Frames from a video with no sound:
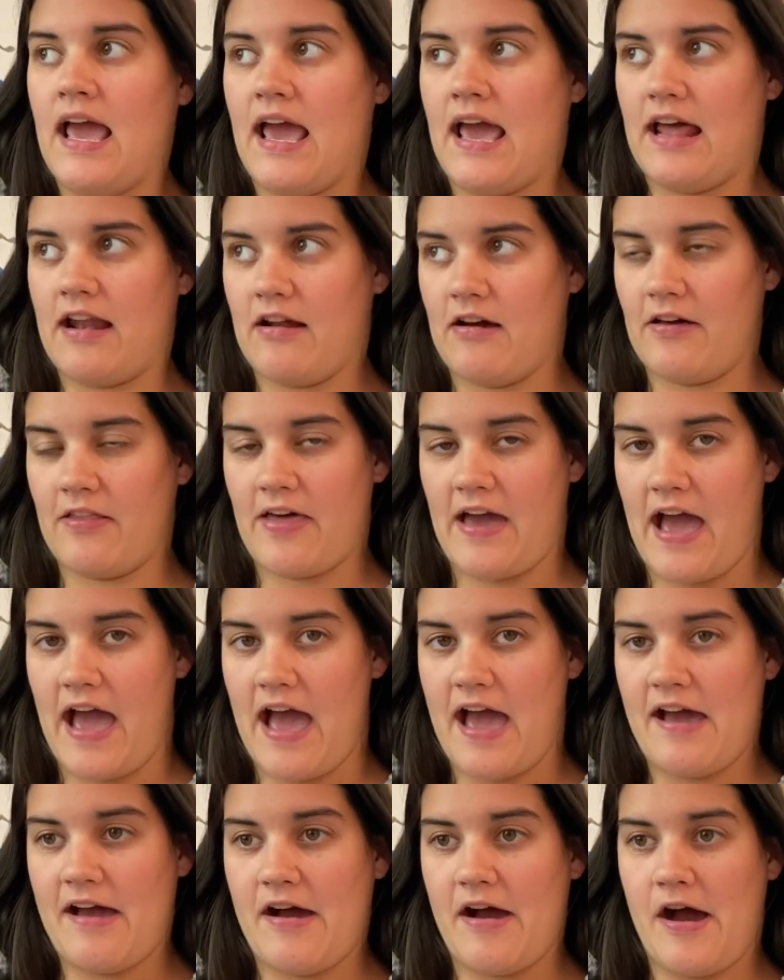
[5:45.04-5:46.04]
and all
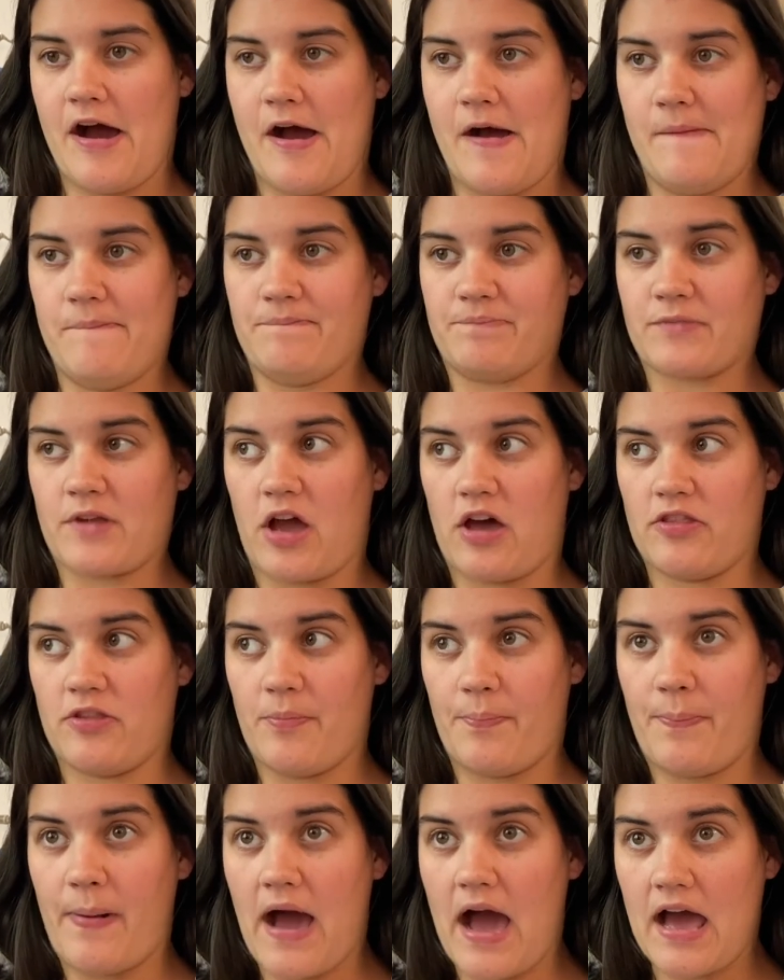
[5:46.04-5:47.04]
that. Um, on the
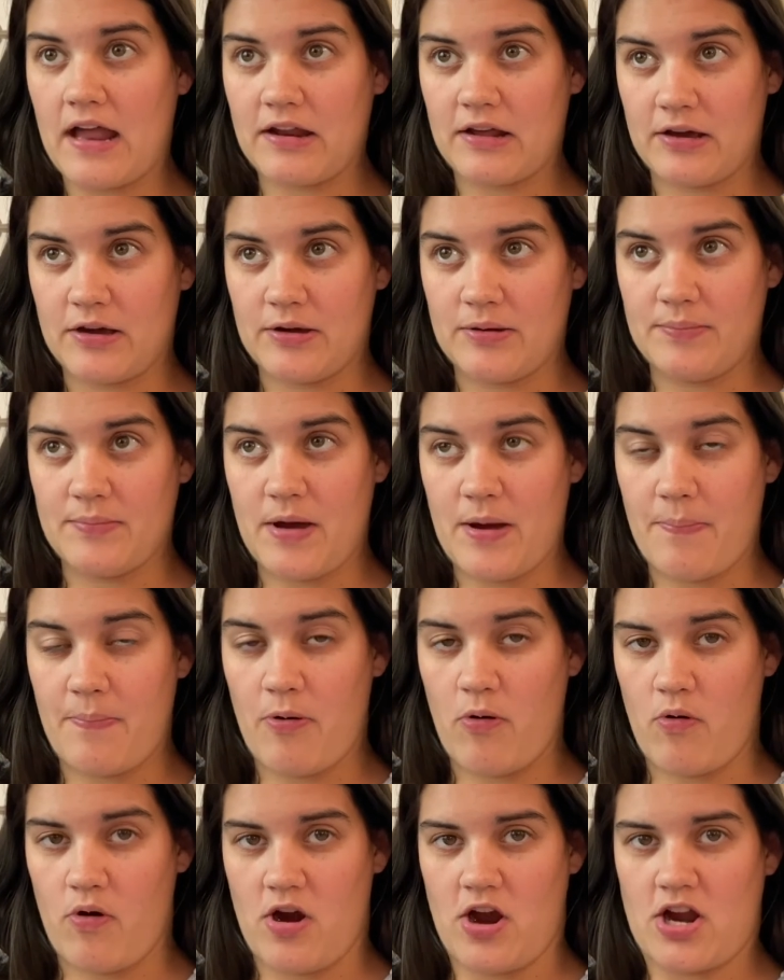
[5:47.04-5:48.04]
bottom
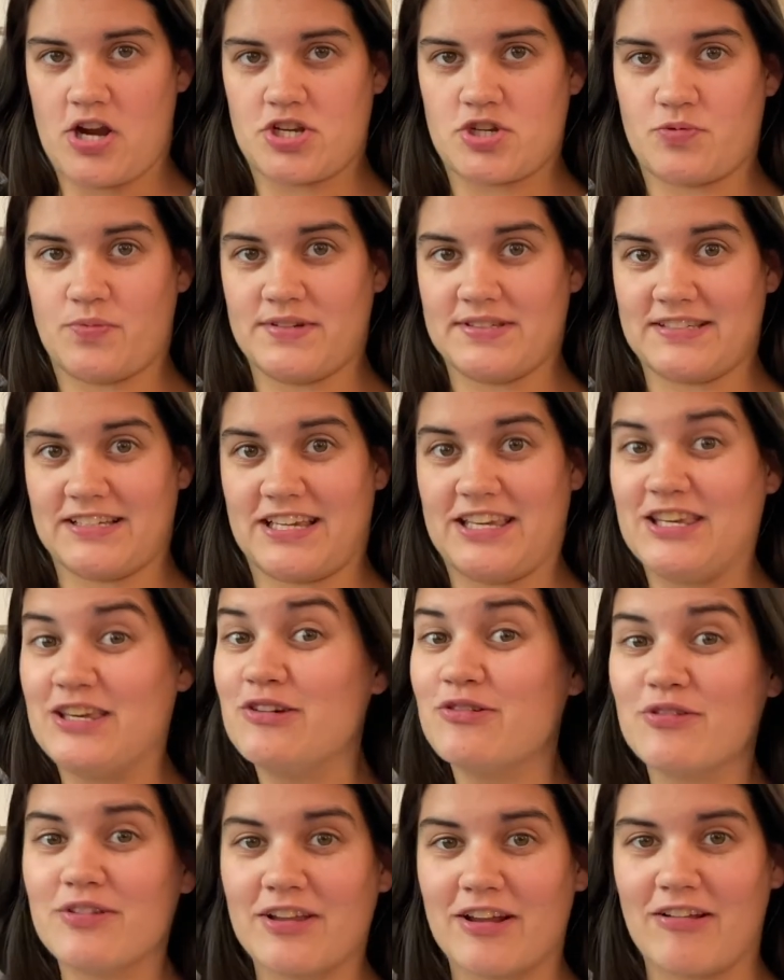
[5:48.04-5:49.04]
porch was a
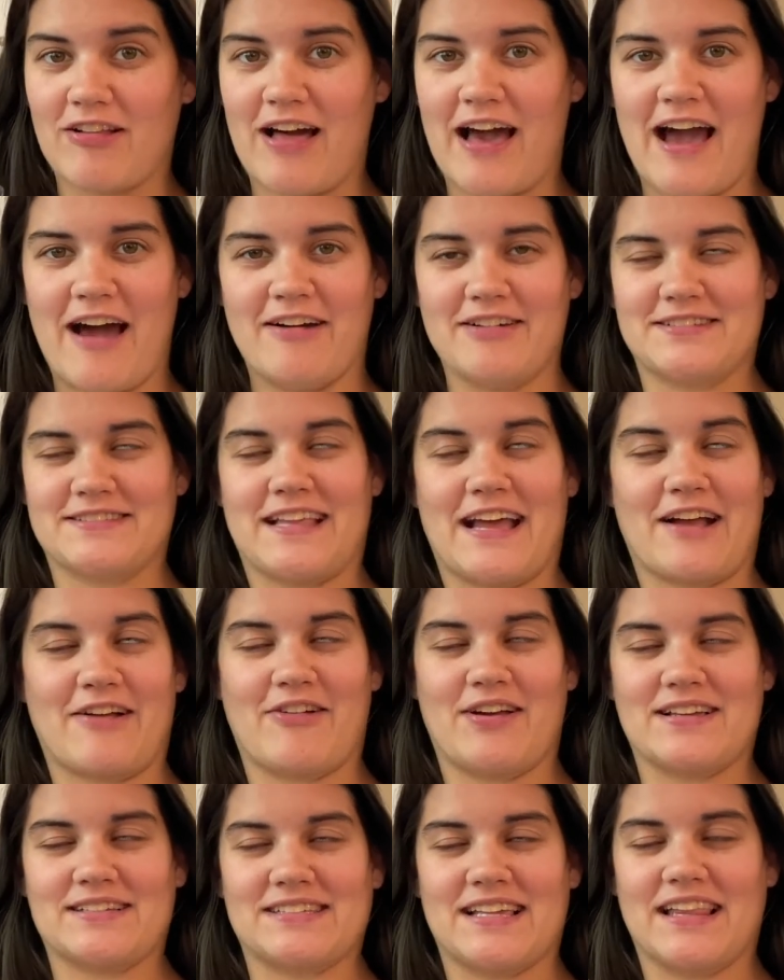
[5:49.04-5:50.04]
cute little house that
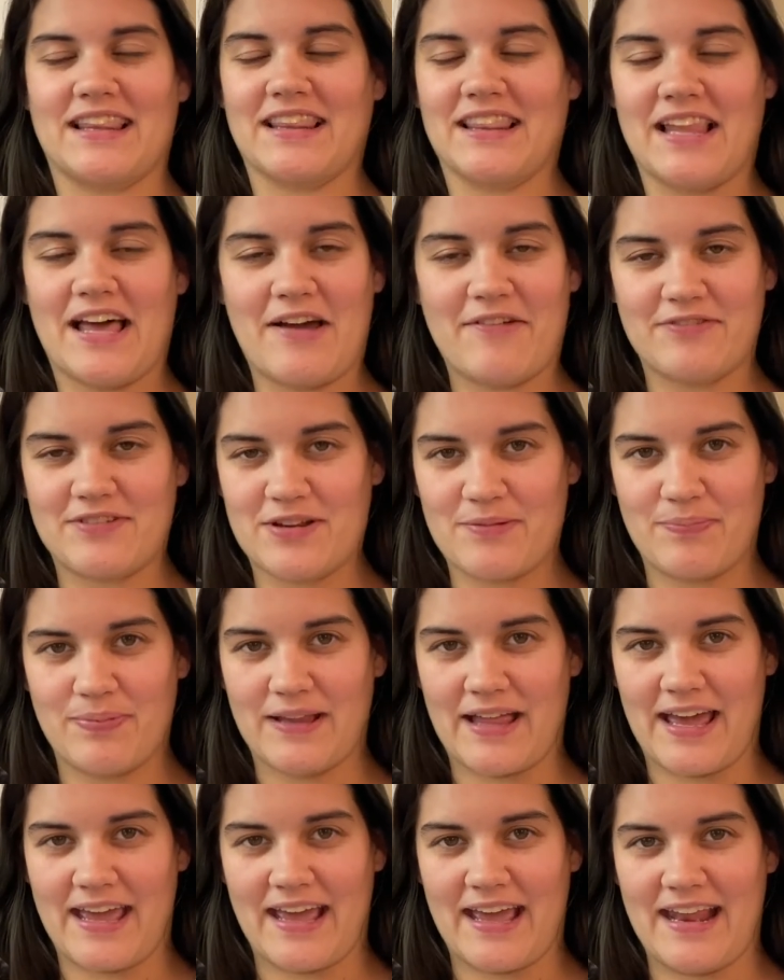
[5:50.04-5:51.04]
Greyson loved to
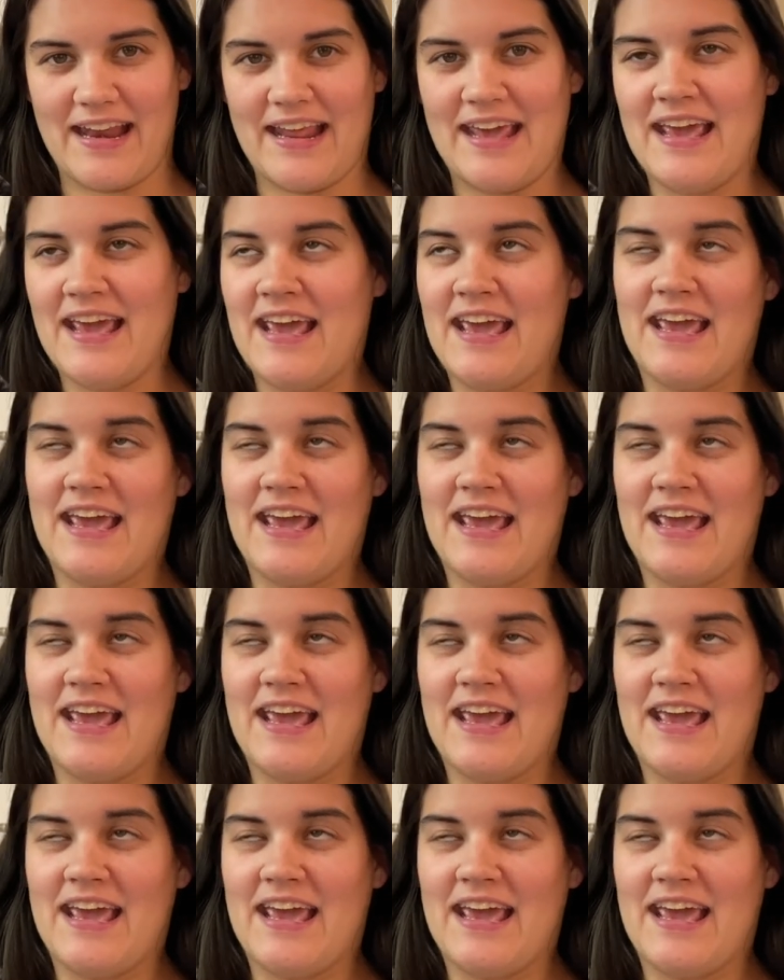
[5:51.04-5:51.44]
play in.